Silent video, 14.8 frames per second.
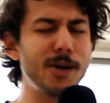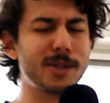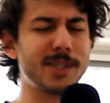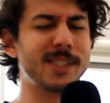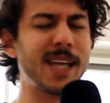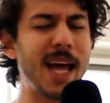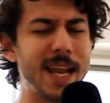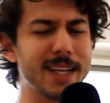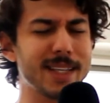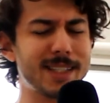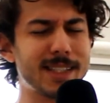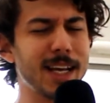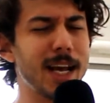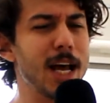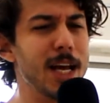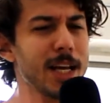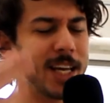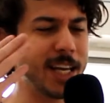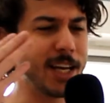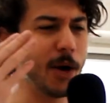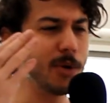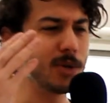no sense.
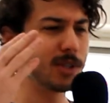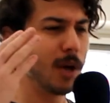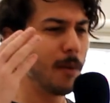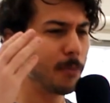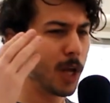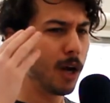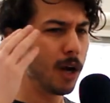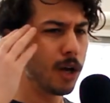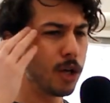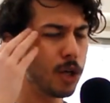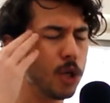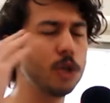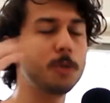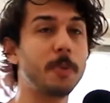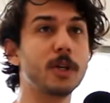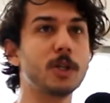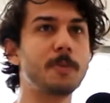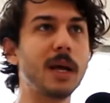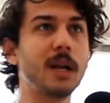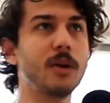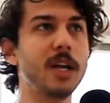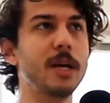He goes, you put a
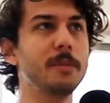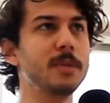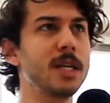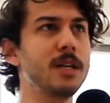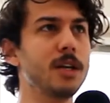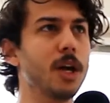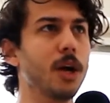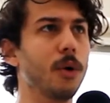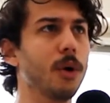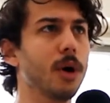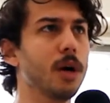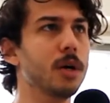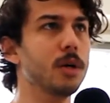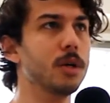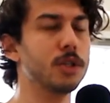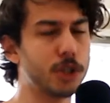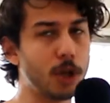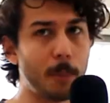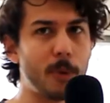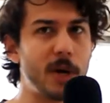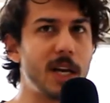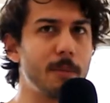spell on him, didn't you?
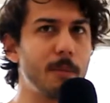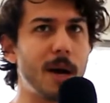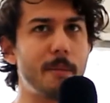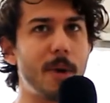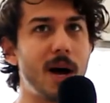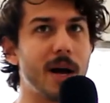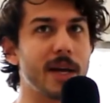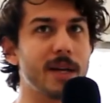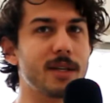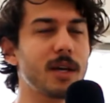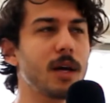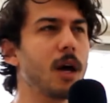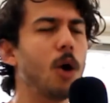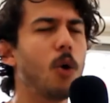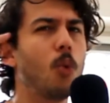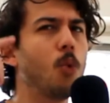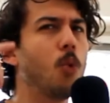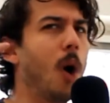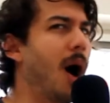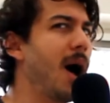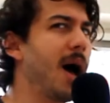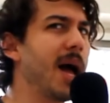Stop reading my mind.
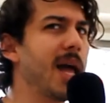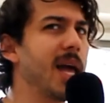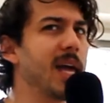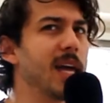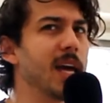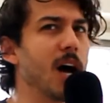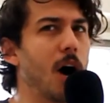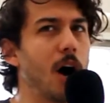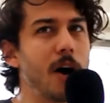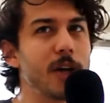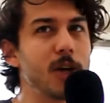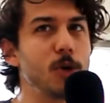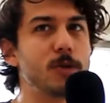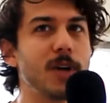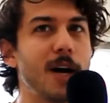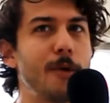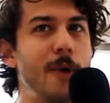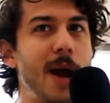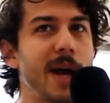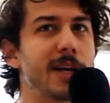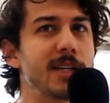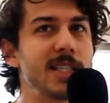Why are you
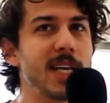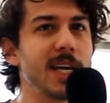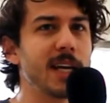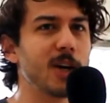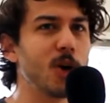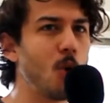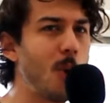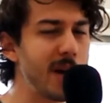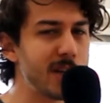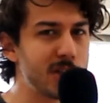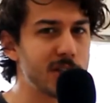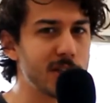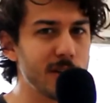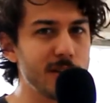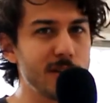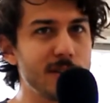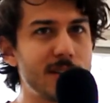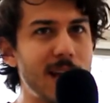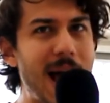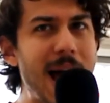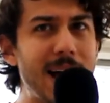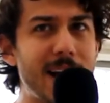directing
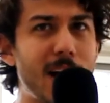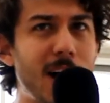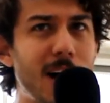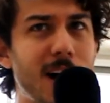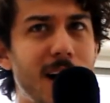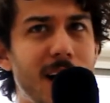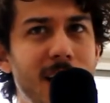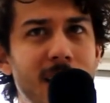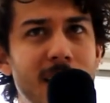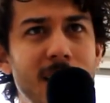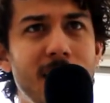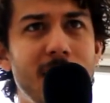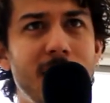questions at her